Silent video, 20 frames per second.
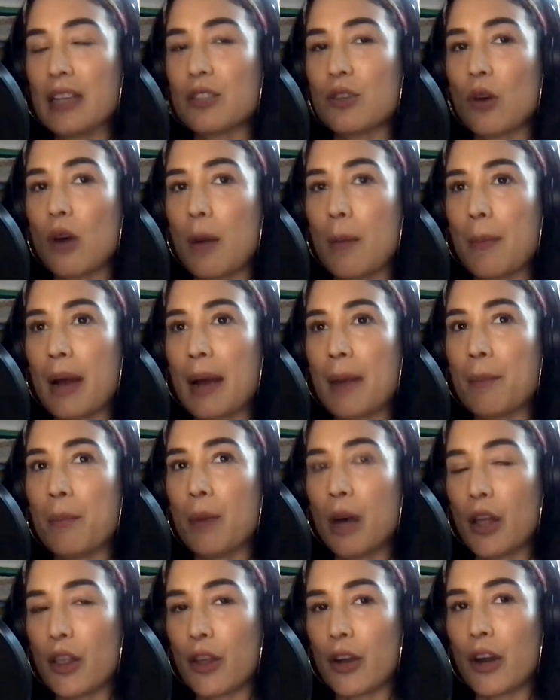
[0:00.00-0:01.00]
I saw my
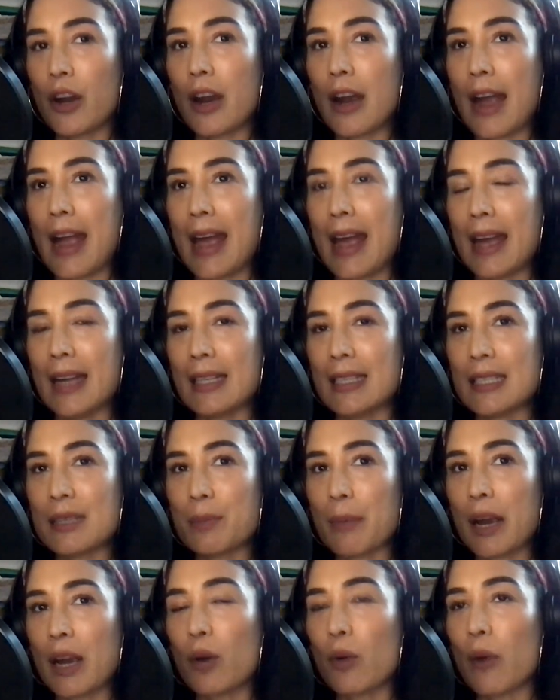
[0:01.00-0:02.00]
mother and
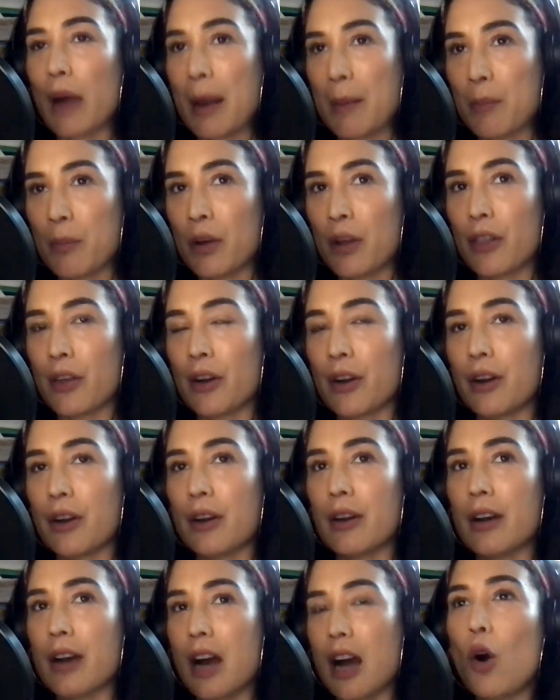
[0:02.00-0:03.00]
my
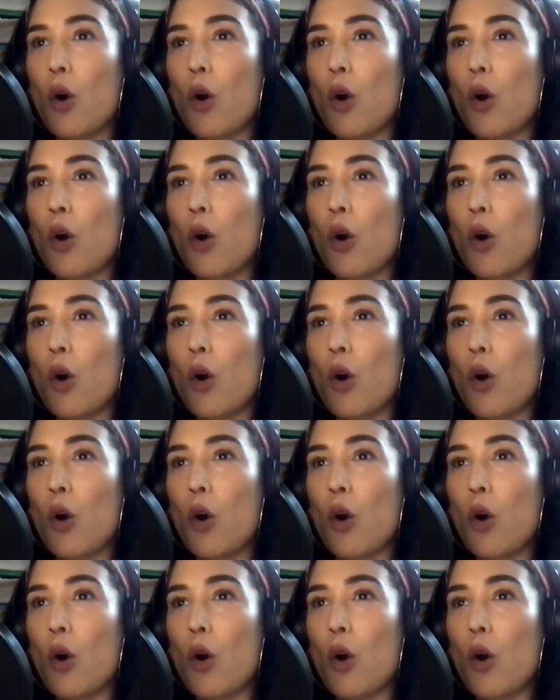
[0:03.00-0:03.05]
grandmother